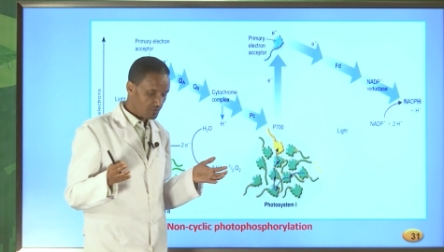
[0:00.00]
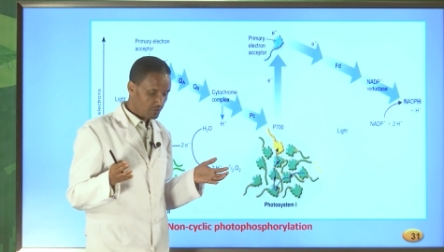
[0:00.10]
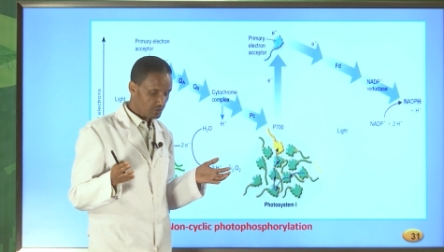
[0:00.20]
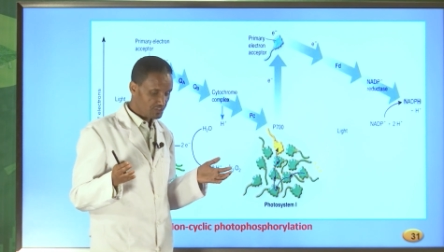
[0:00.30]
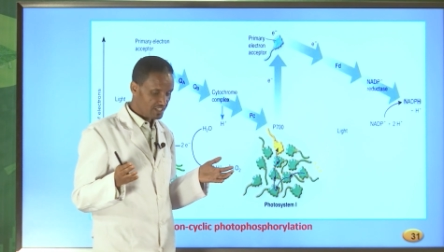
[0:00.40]
of
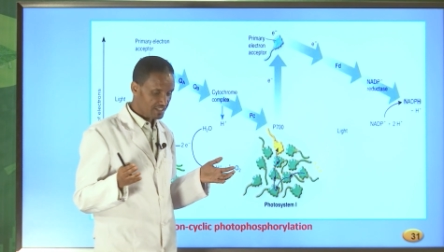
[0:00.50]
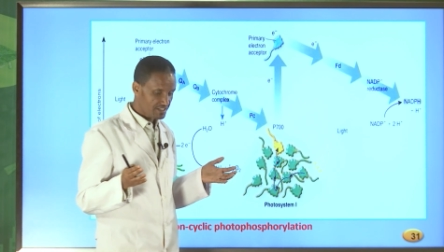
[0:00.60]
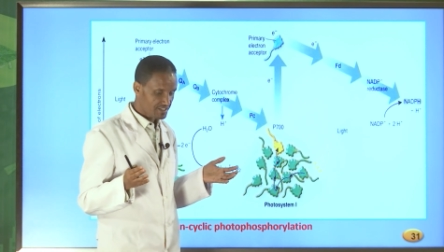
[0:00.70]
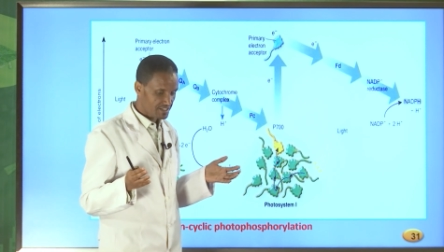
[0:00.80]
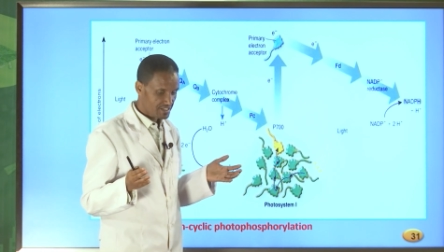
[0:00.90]

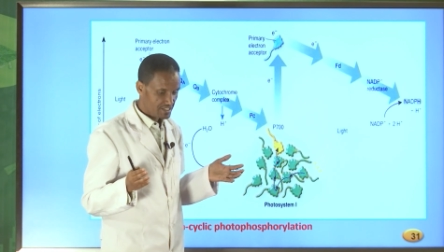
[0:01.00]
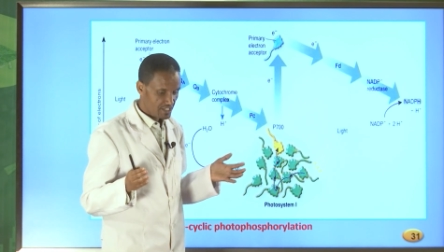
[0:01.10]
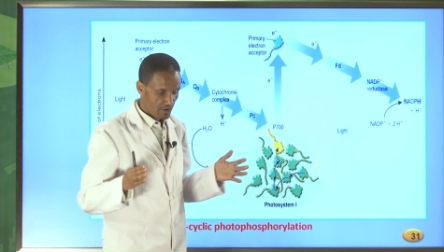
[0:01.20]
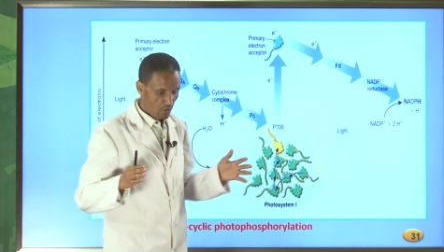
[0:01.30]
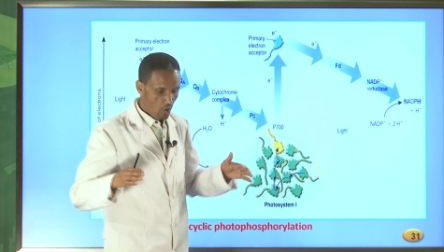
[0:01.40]
photosynthesis,
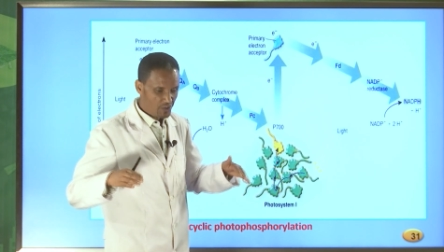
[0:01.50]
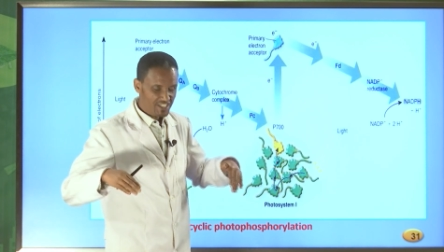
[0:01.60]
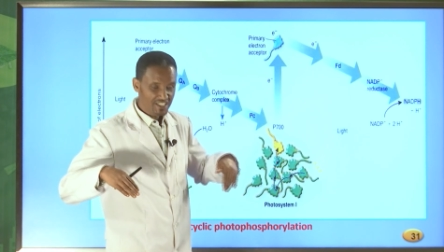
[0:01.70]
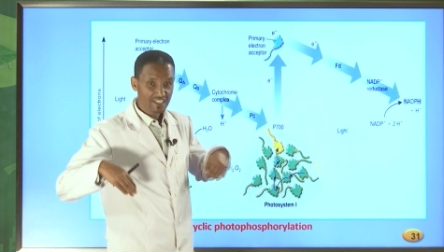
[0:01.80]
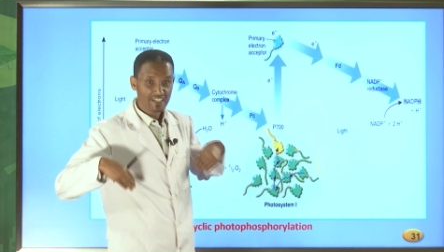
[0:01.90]

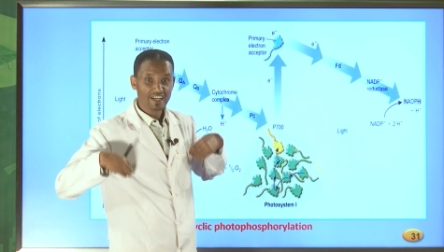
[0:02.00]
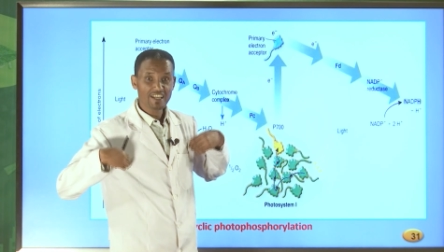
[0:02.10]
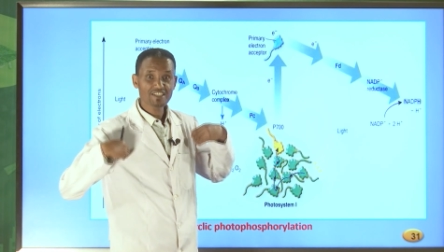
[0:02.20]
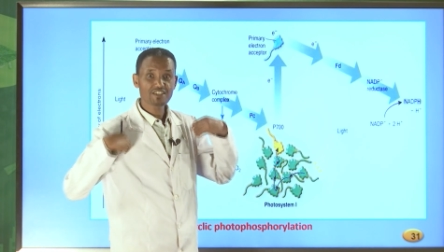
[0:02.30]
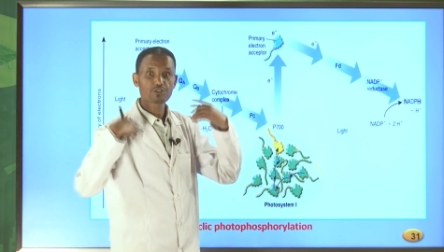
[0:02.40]
oxygen
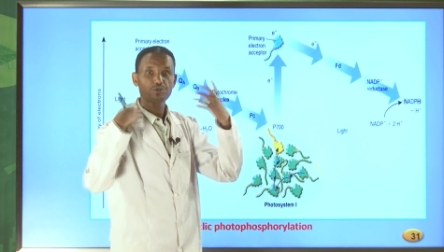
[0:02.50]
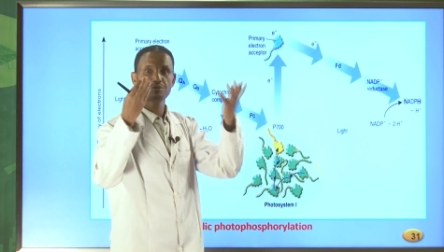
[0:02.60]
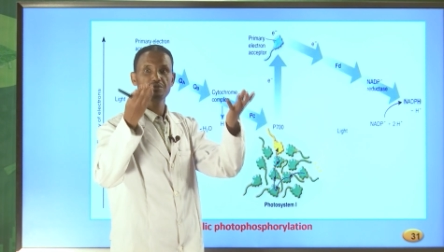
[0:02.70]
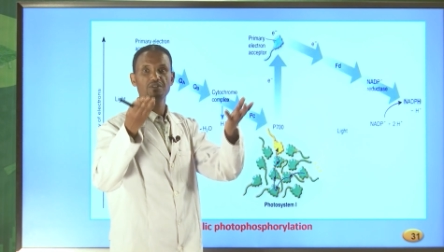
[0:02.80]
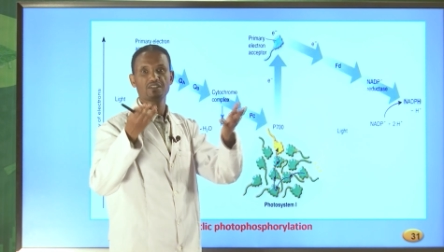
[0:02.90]
released
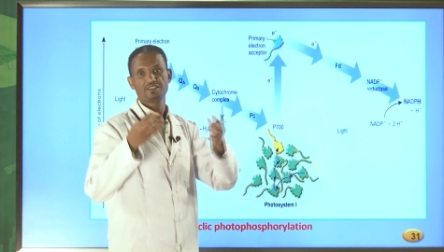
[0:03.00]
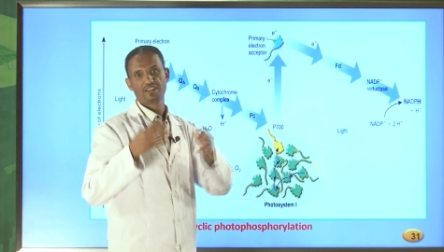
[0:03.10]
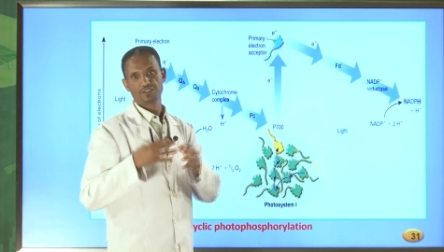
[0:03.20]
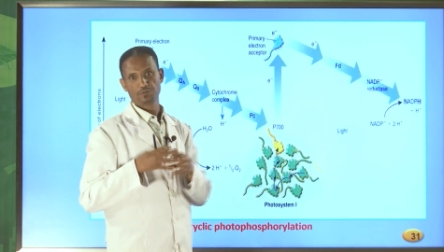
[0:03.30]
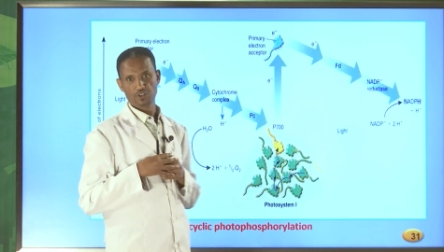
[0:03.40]
to
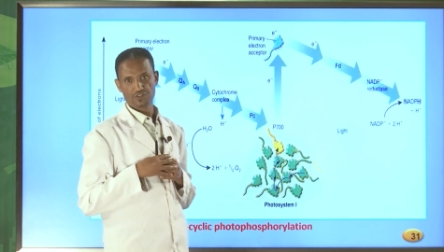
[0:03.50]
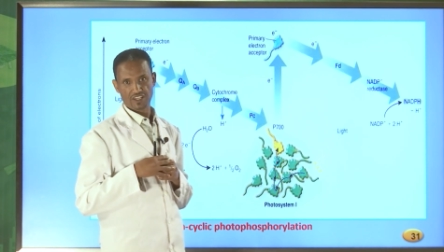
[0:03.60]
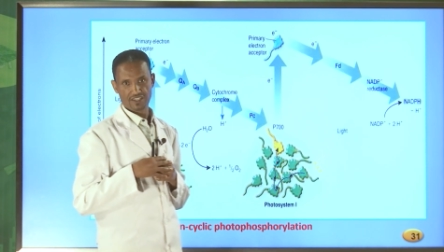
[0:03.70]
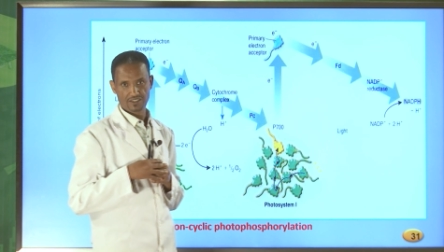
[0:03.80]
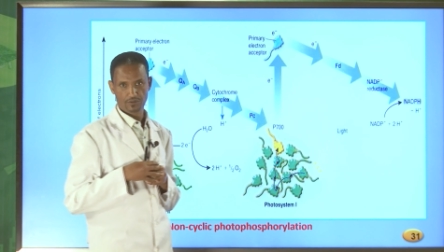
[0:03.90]
the
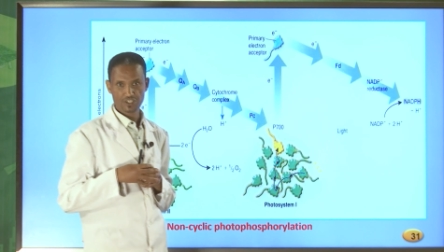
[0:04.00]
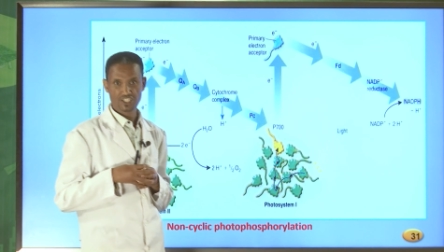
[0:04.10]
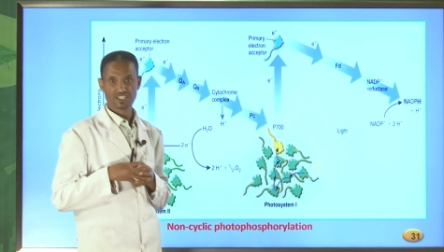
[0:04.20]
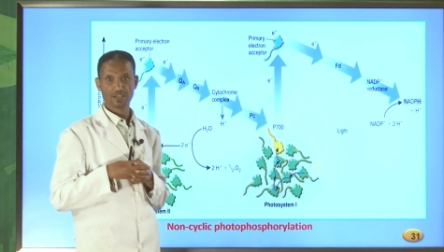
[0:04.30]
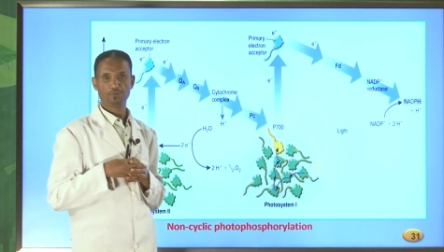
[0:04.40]
atmosphere, which
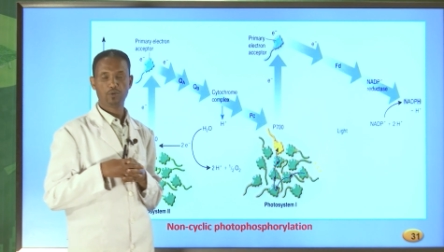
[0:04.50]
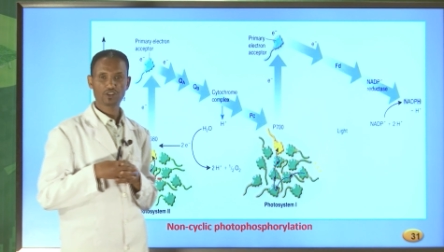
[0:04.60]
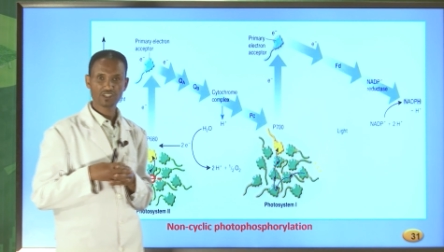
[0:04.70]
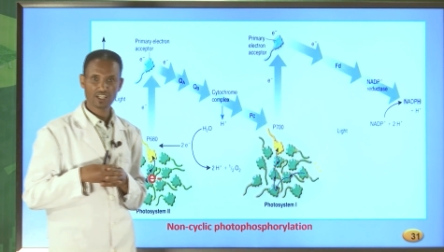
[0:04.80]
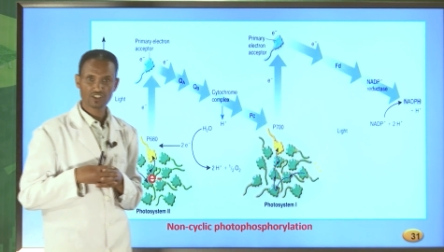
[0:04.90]
is
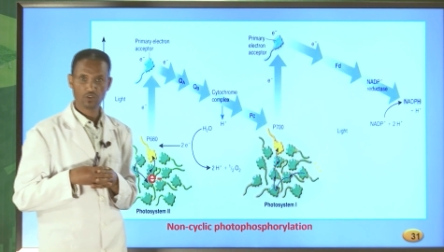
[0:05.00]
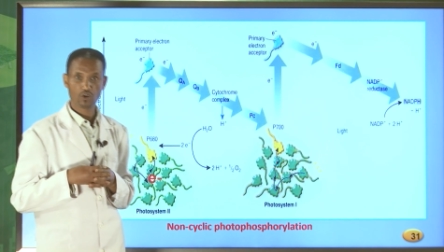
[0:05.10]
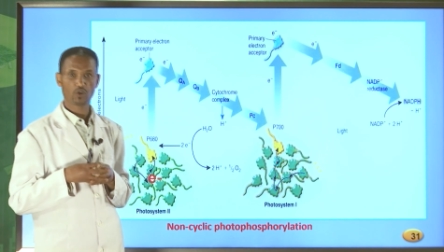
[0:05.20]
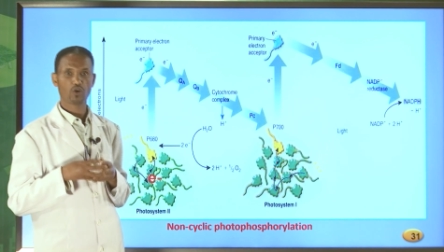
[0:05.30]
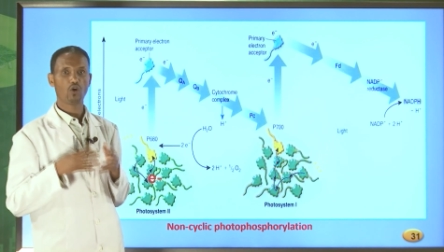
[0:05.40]
important
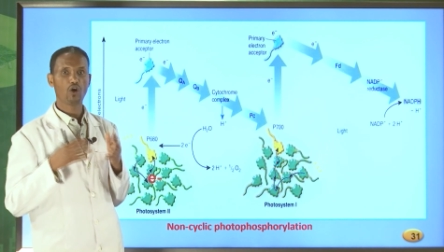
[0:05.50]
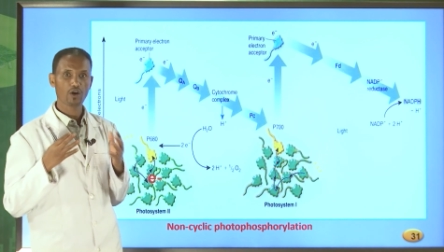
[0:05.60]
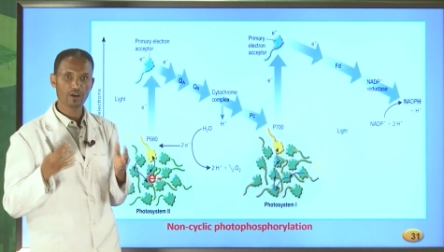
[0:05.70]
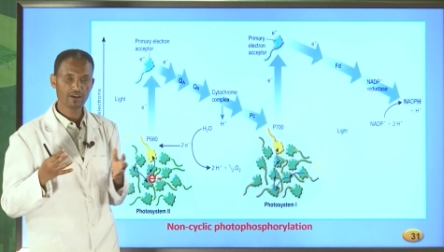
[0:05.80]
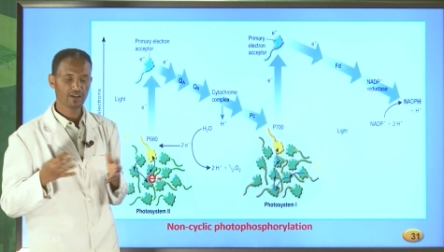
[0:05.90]
for
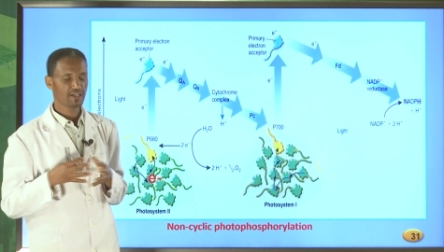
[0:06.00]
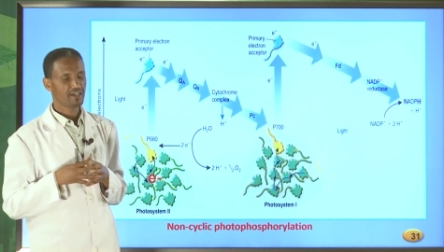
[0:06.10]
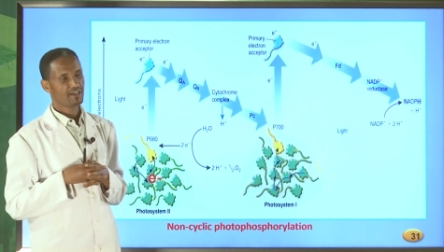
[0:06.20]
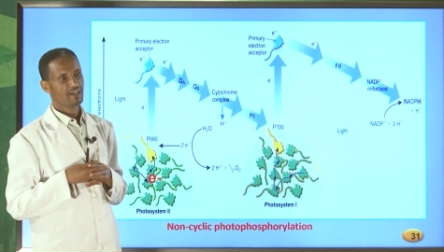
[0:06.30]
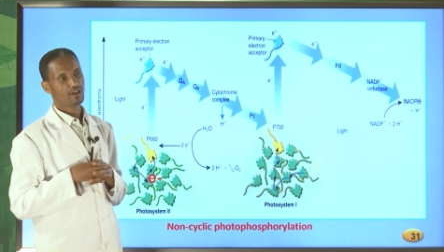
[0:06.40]
all
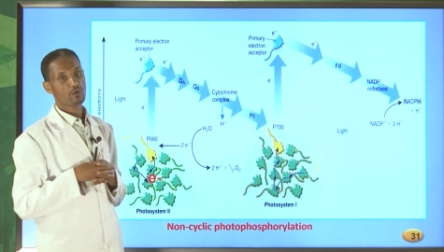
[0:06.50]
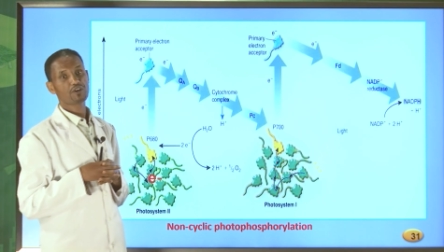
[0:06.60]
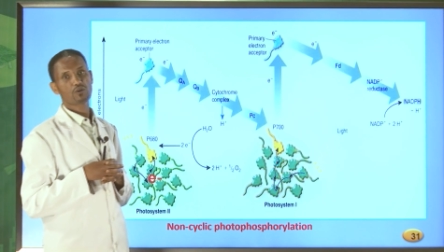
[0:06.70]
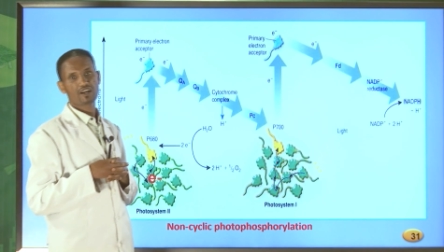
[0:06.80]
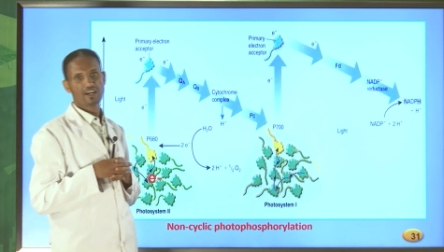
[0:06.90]

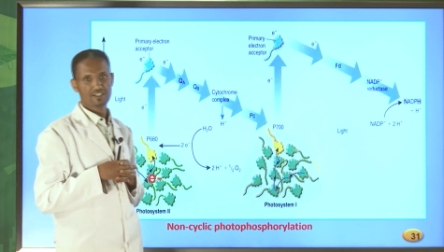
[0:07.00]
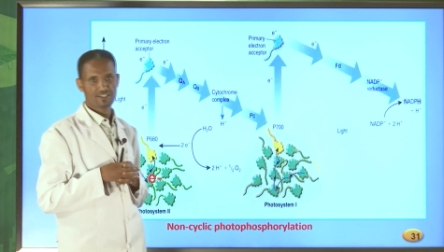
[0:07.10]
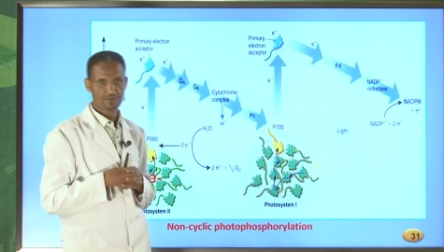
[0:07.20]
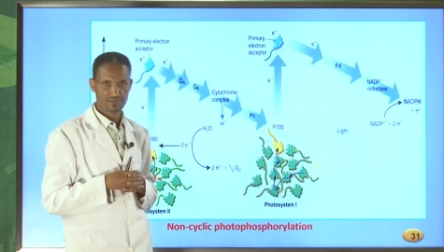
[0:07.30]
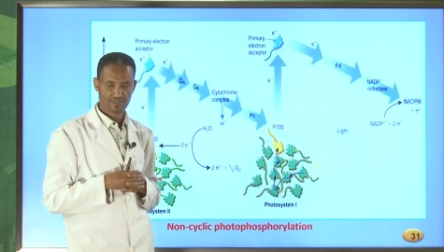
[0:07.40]
aerobic
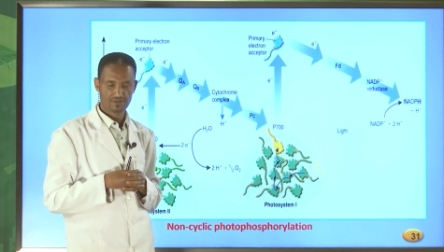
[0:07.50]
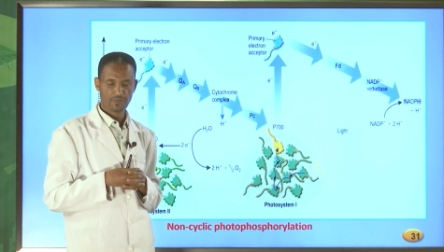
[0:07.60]
organisms.